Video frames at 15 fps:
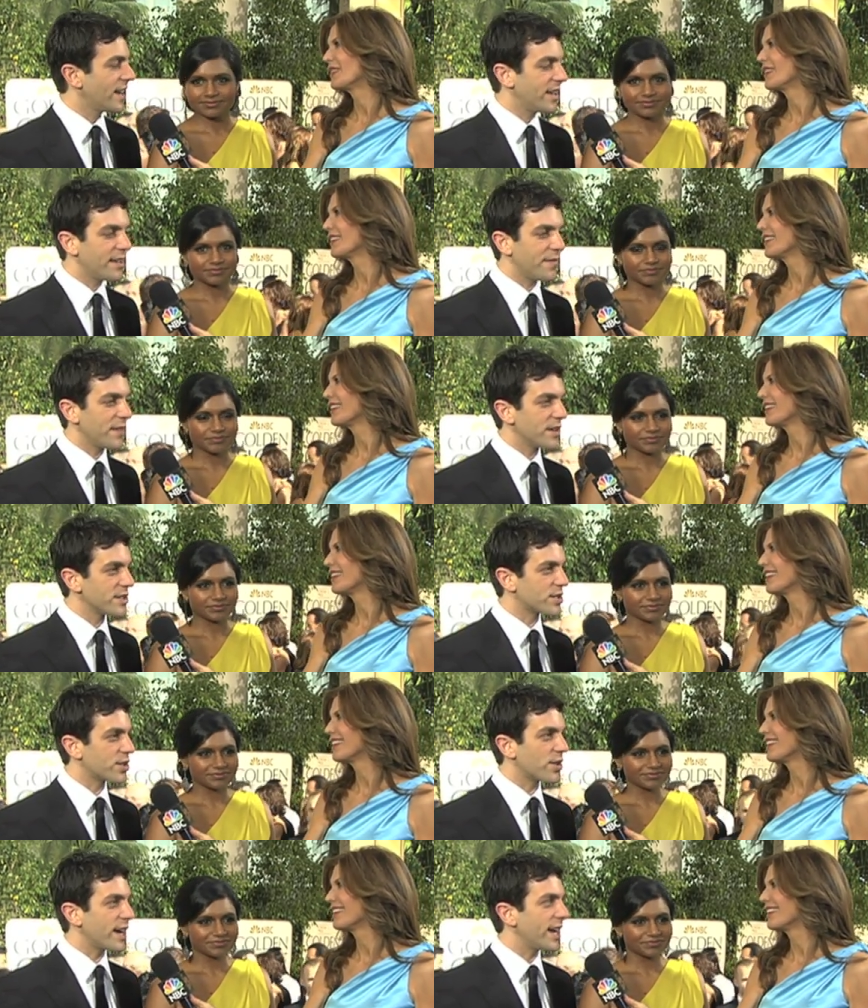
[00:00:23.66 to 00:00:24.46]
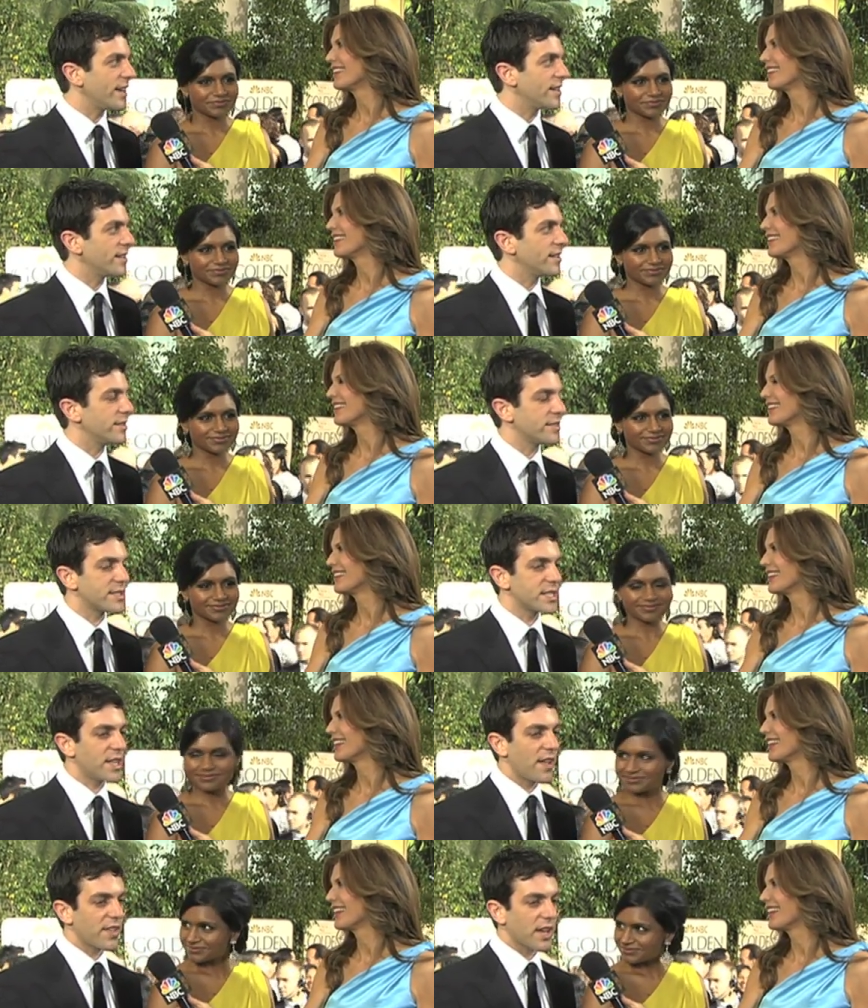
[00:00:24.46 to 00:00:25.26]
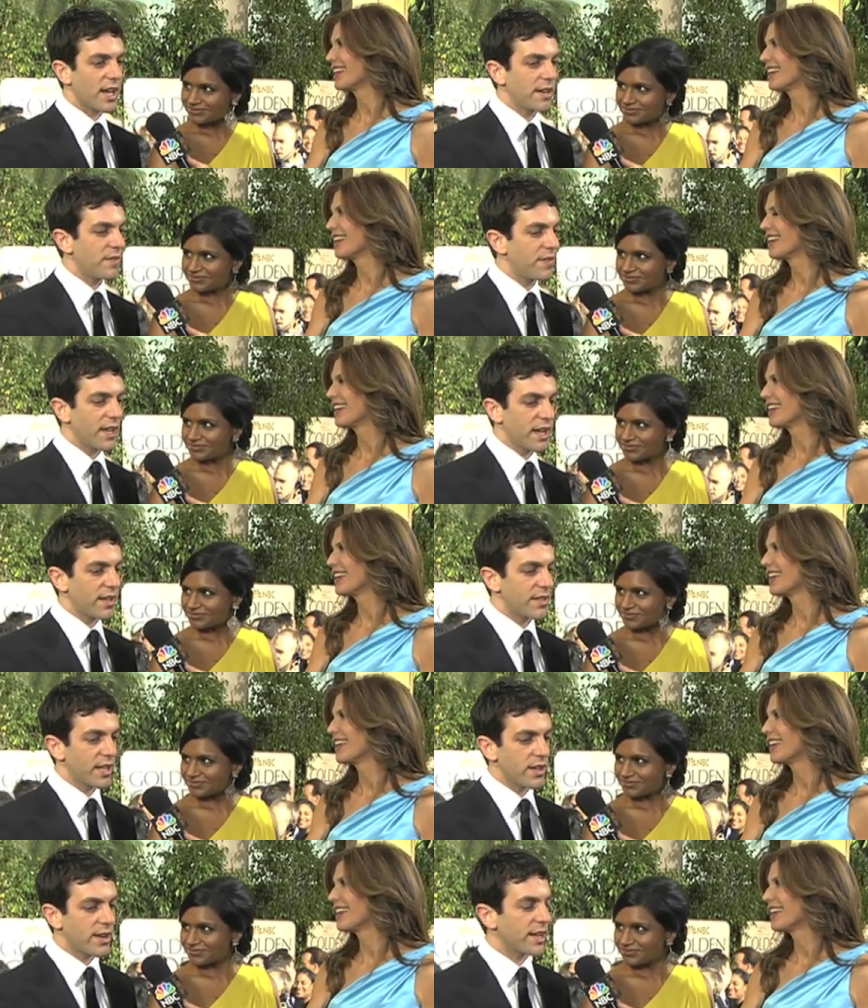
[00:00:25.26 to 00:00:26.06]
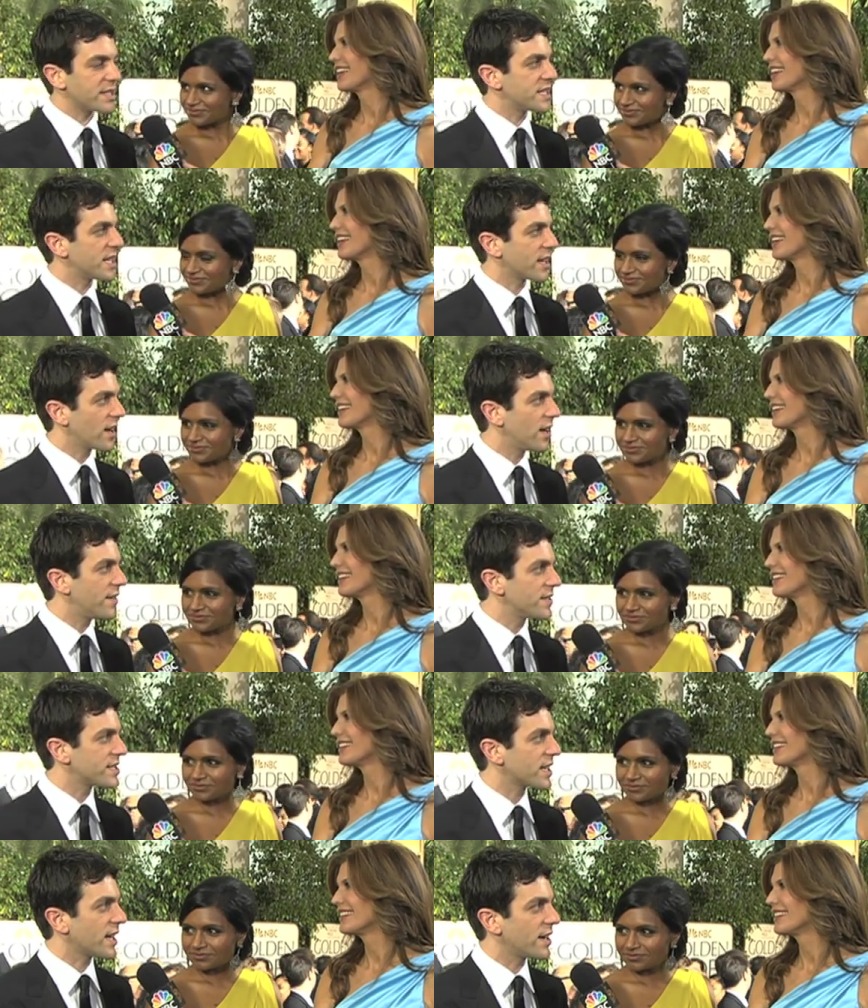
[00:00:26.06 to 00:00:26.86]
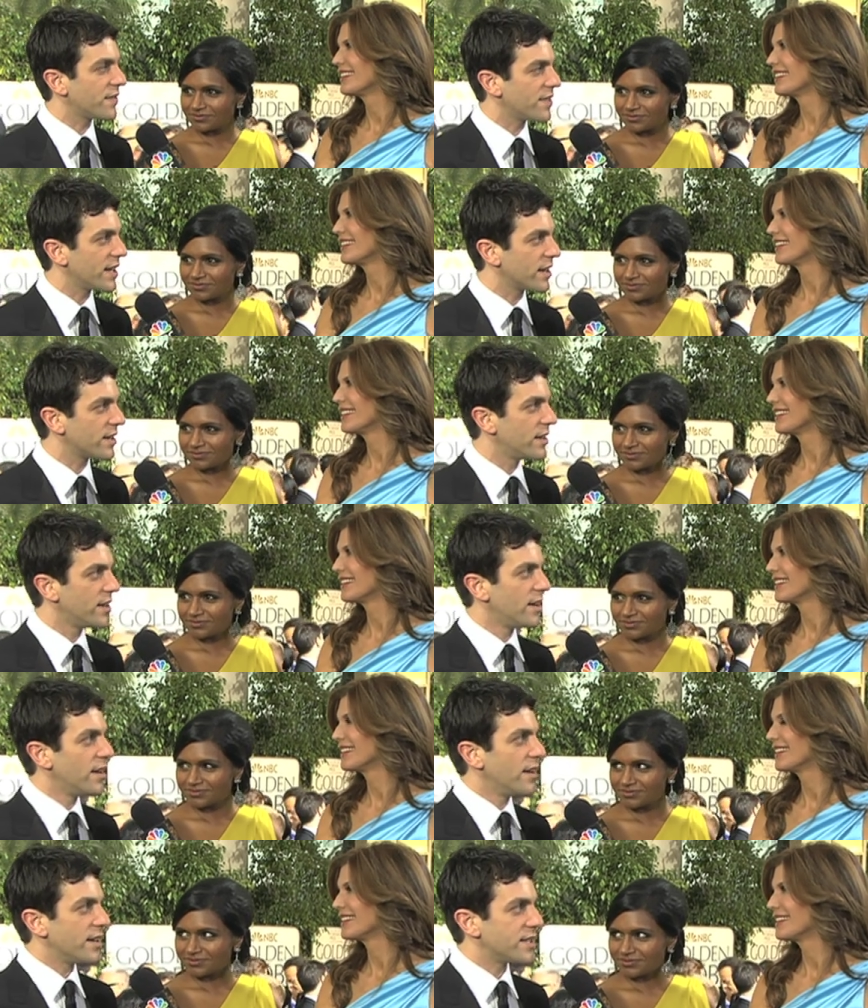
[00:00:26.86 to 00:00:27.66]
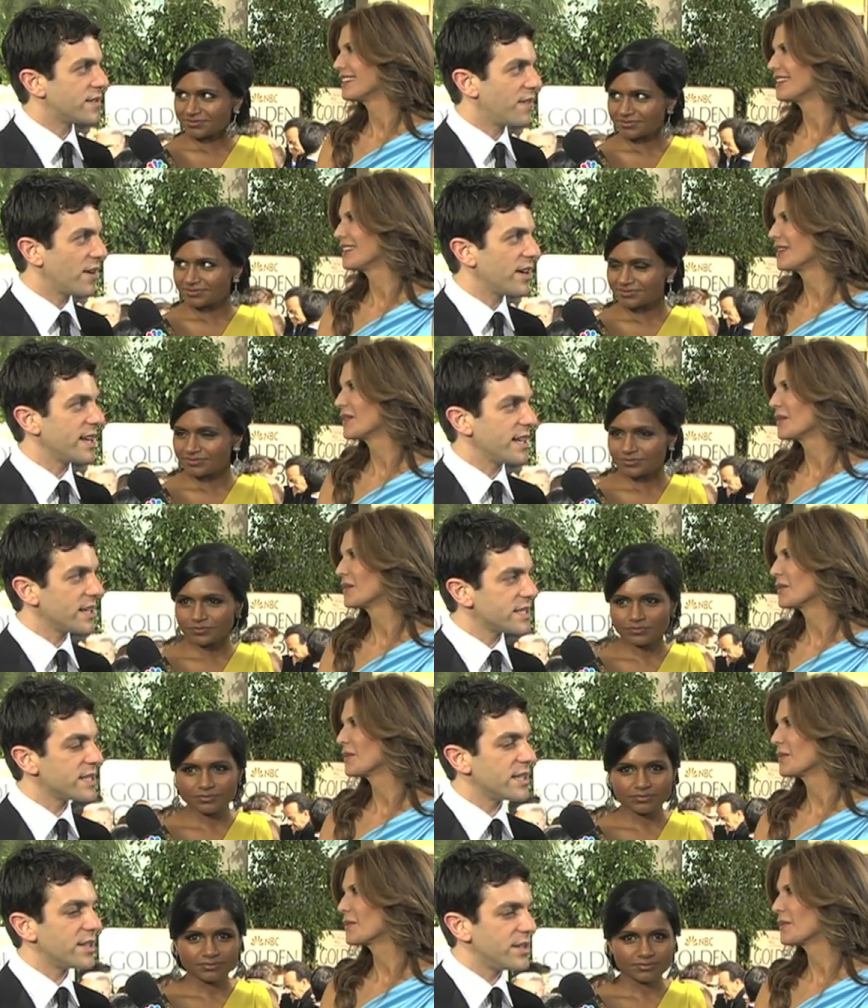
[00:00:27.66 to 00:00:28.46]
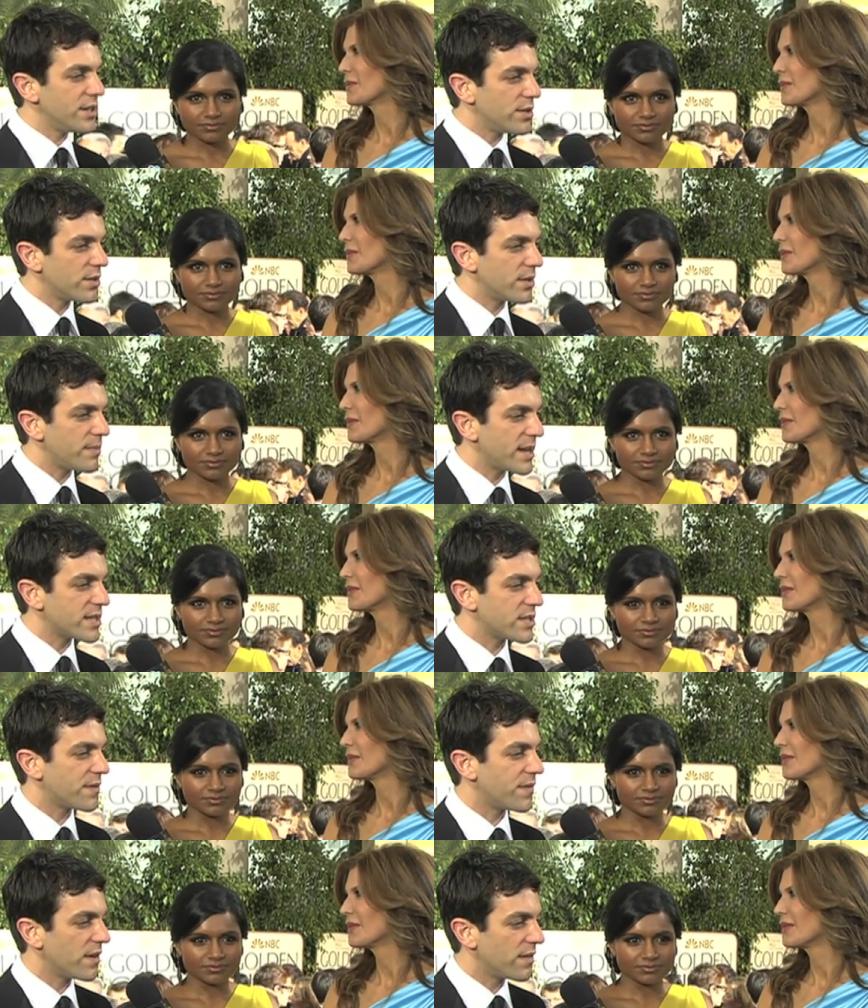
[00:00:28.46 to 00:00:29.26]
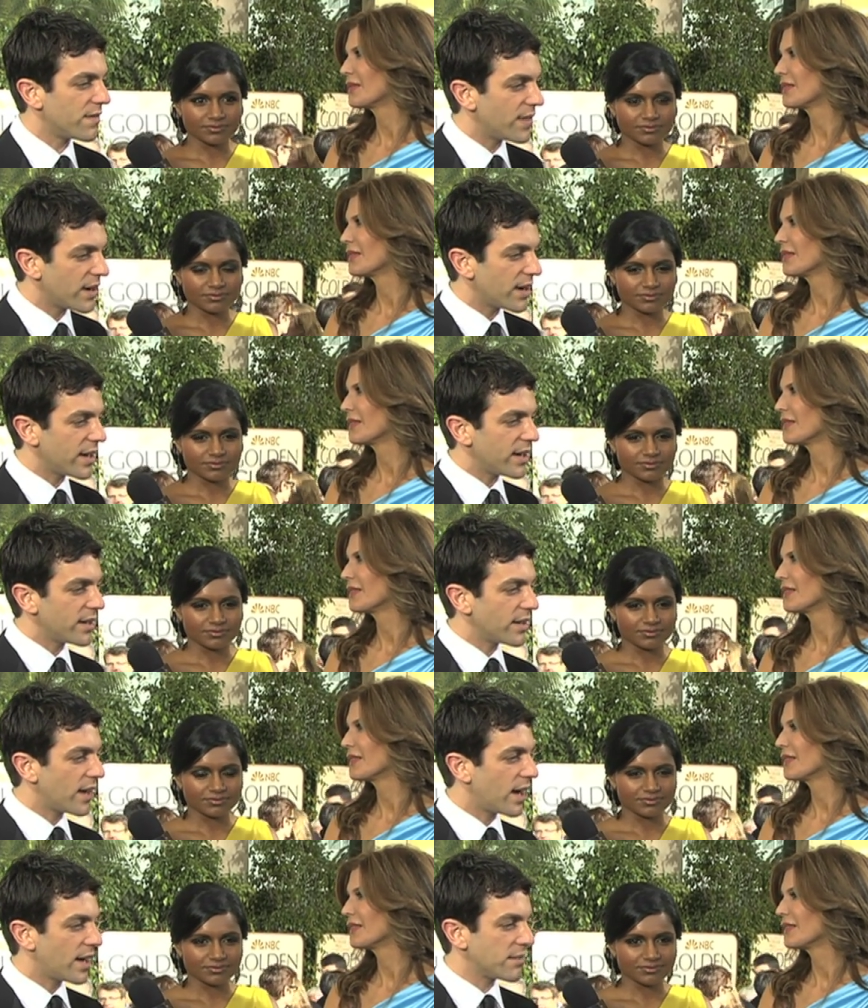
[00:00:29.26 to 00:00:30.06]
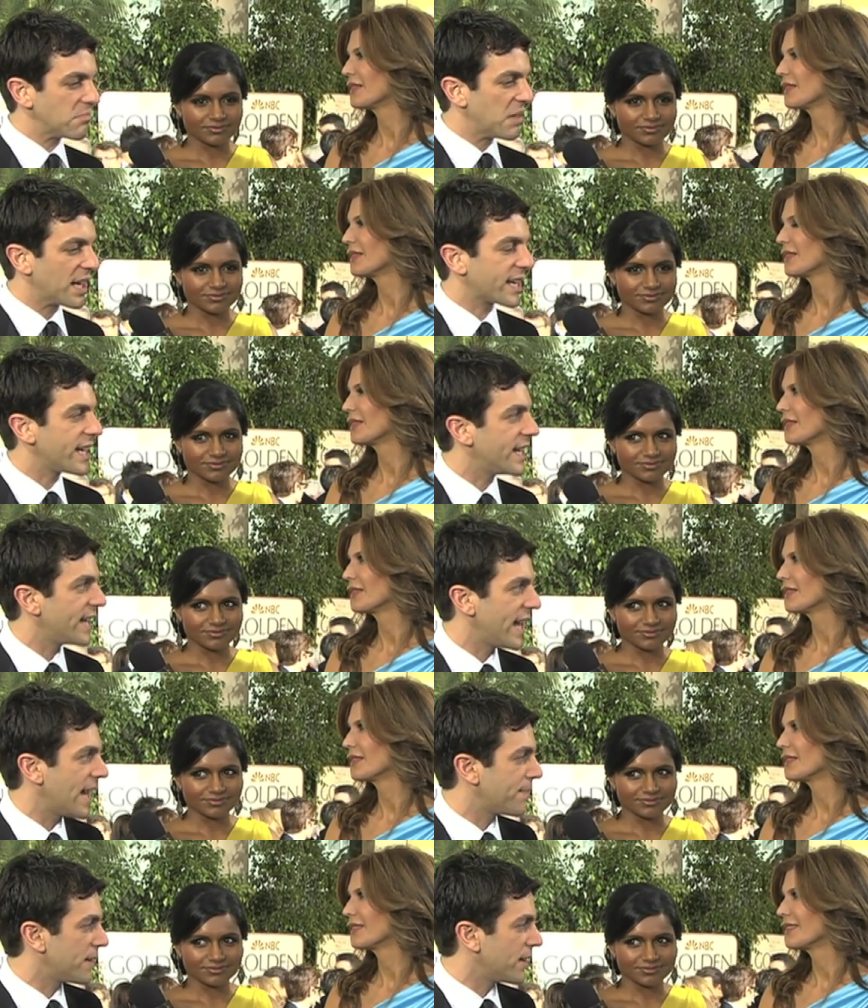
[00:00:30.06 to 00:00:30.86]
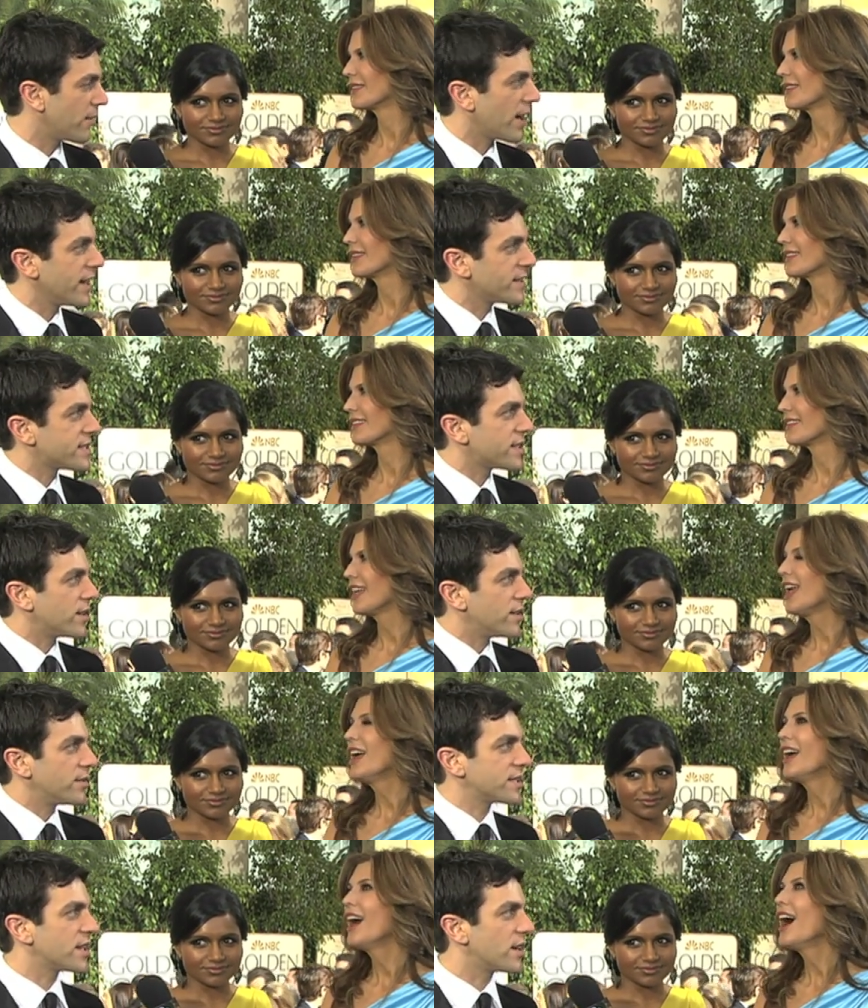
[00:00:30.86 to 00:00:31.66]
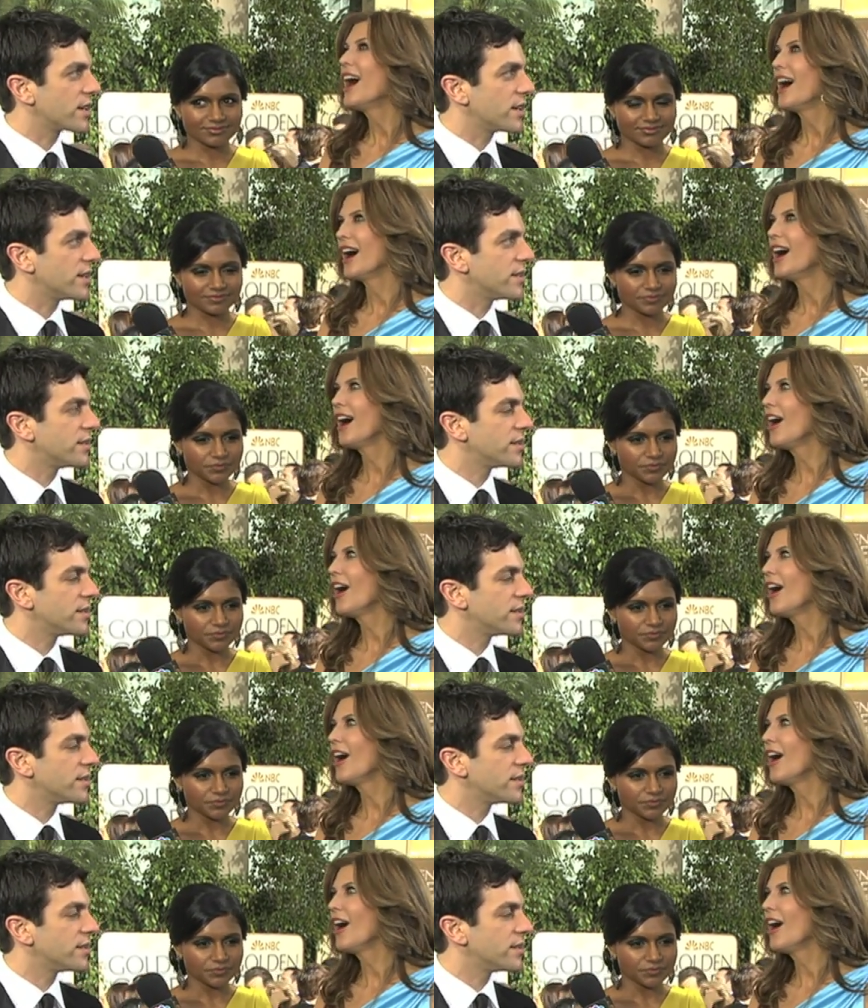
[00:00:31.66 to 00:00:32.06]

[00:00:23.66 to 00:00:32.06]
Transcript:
Speaker 1: It feels great. It's not the kind of thing I think you get sick of. It's the kind of thing it's very easy to do and makes you feel very uh, lucky and happy, right? So it's all good.